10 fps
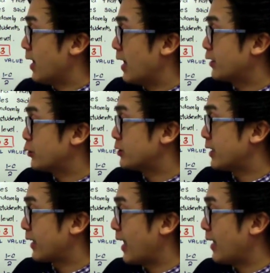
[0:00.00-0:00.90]
And
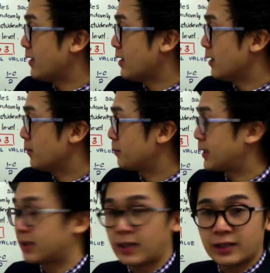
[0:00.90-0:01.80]
using N,
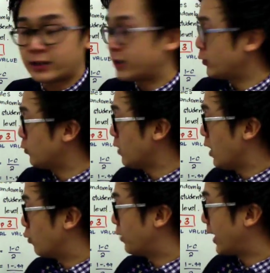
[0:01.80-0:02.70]
P, and Q, we're